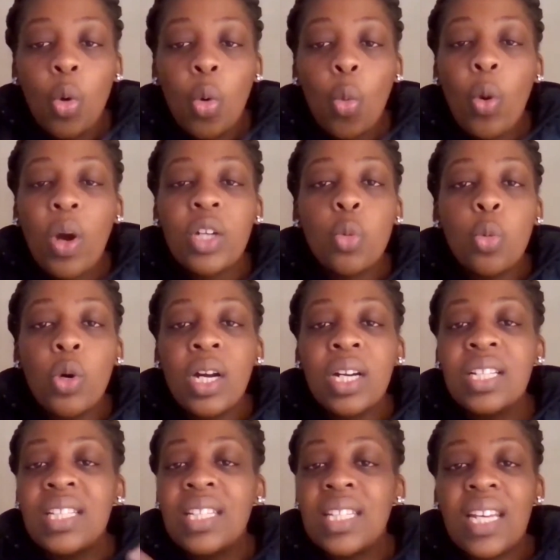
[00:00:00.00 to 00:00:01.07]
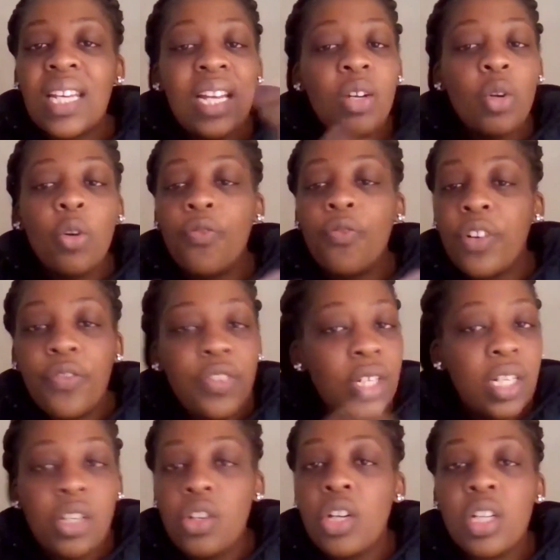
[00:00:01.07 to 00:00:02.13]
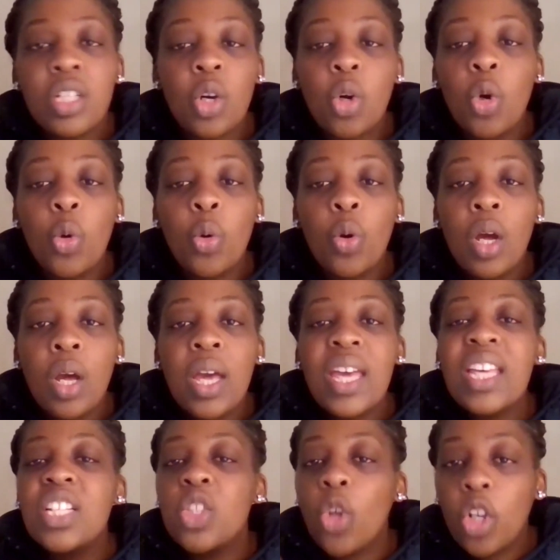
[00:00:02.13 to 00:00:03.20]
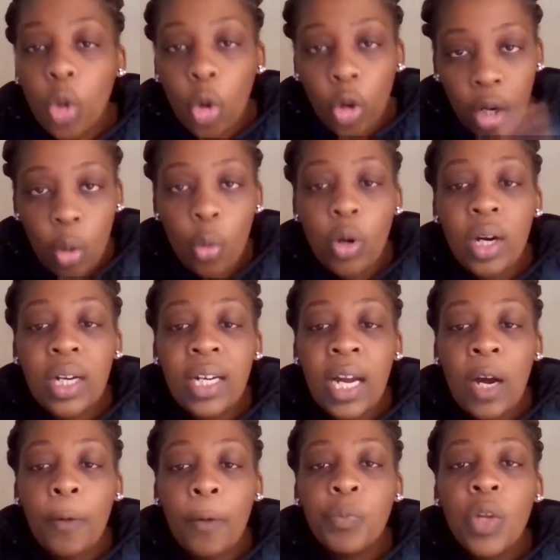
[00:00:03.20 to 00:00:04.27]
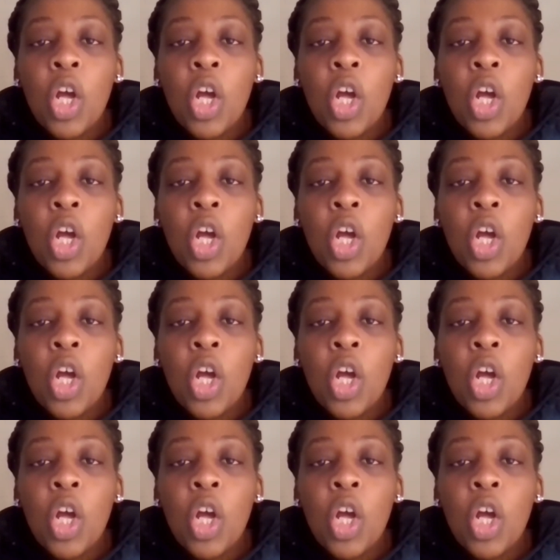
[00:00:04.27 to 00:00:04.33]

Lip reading: What worked 10 or 15 years ago is not going to work now.